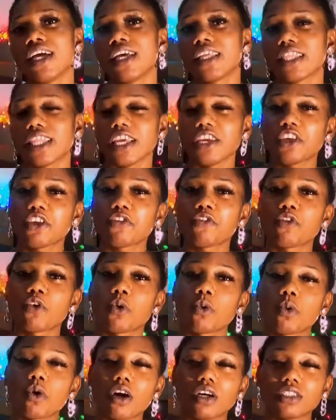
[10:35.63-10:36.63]
thank you
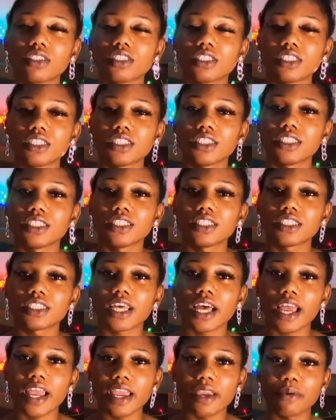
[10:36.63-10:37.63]
for watching.
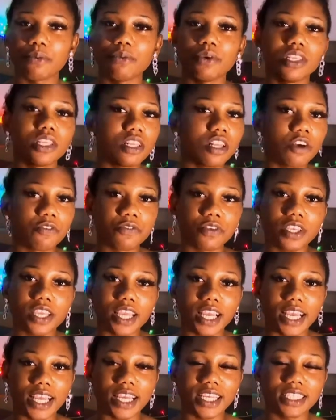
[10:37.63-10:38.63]
I really love you
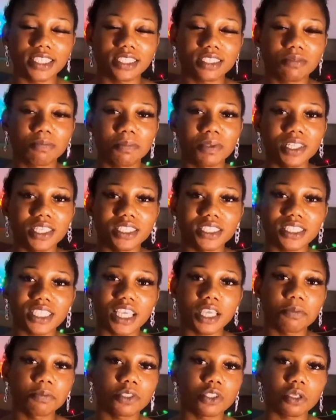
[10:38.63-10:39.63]
guys. Please
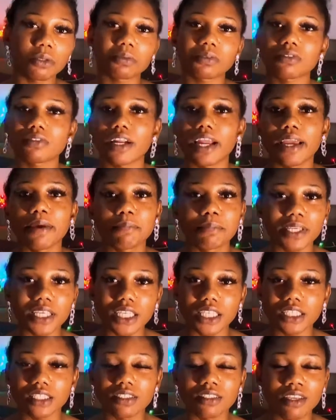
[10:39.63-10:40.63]
keep
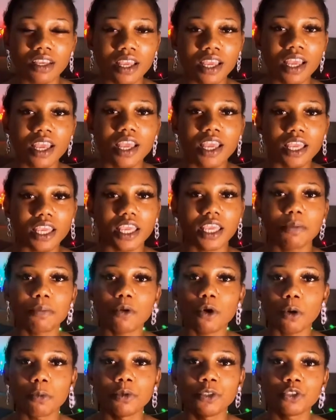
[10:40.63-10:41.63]
subscribing,
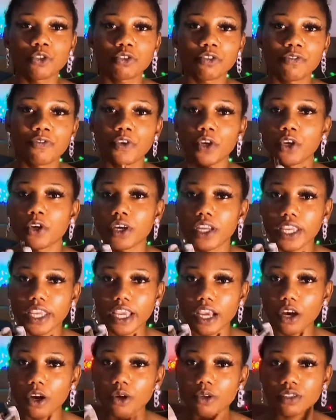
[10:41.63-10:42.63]
keep coming through for your
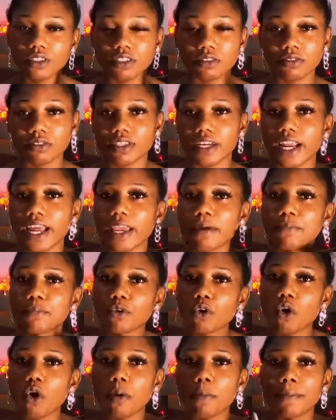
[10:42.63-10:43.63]
girl.
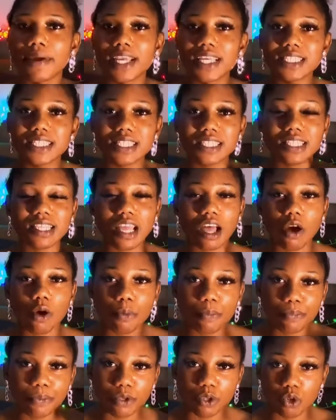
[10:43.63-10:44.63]
Subscribe, comment
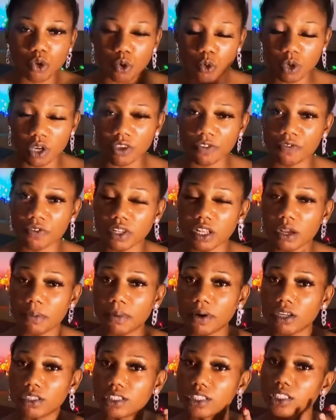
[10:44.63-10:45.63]
down below what you feel
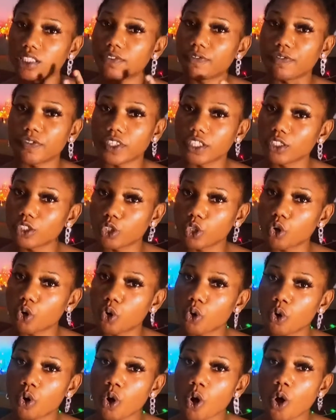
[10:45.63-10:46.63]
about this
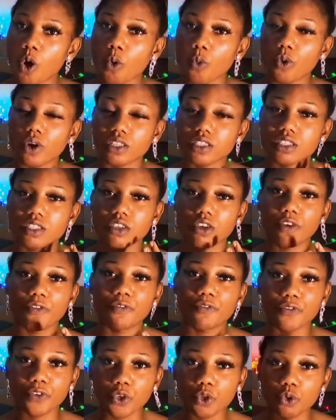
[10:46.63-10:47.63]
video, what's
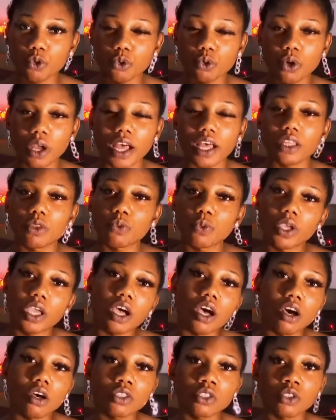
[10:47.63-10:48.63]
your view, and we
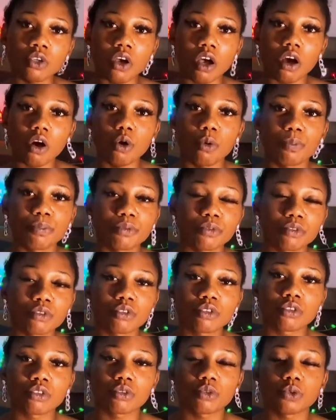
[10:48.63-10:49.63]
are also
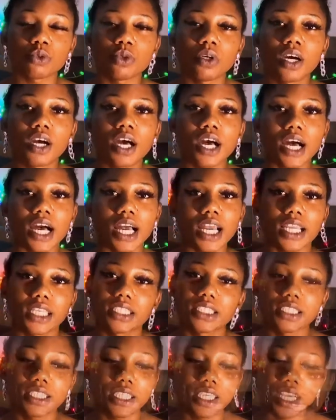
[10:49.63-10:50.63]
open to
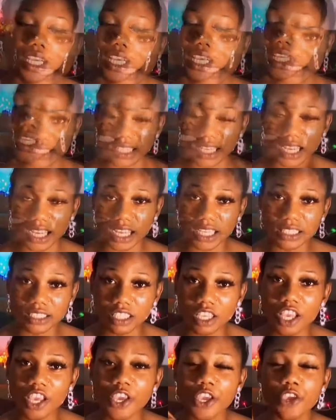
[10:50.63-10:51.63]
ideas. And
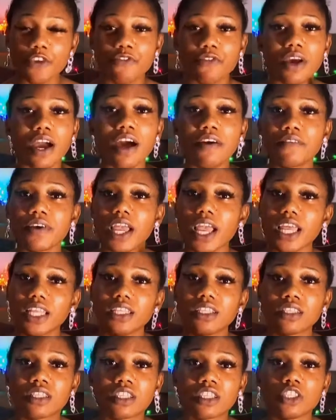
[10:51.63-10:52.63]
if you have
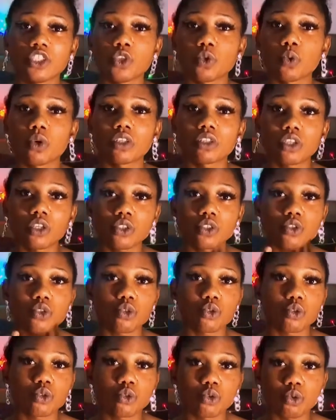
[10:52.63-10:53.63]
anything you want us to
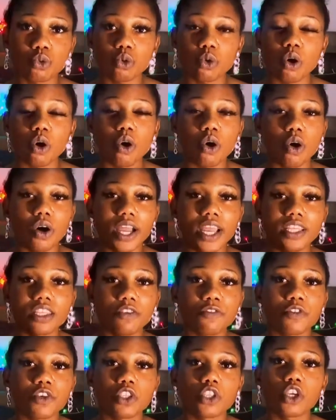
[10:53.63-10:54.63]
do or
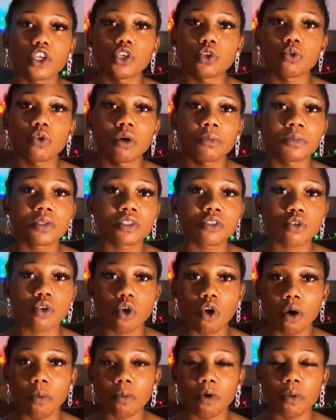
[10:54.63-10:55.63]
any video you want me to
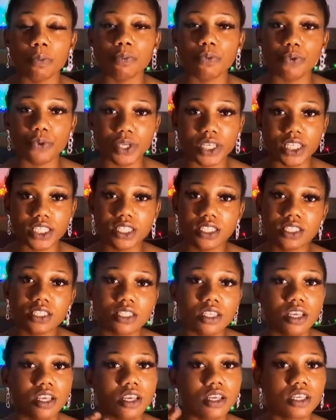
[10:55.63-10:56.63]
come up
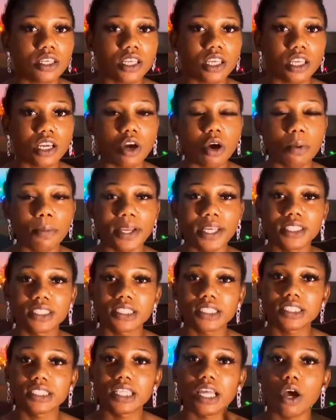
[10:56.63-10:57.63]
with,
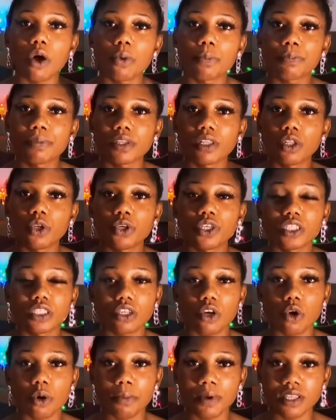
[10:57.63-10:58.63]
comment it down below in
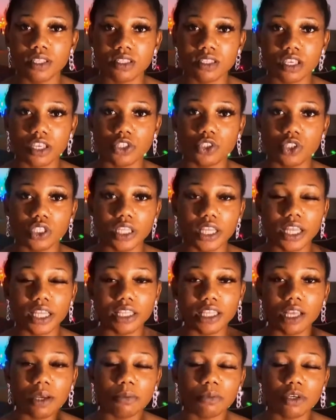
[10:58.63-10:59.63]
the comment section,
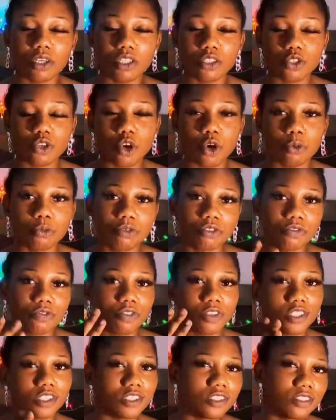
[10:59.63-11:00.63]
and I'm going to come through
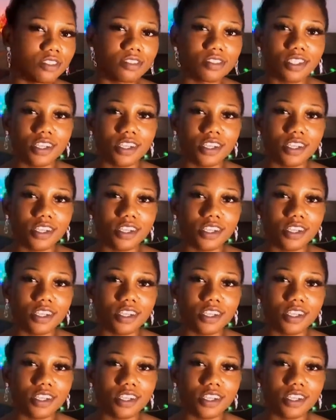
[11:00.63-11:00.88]
for you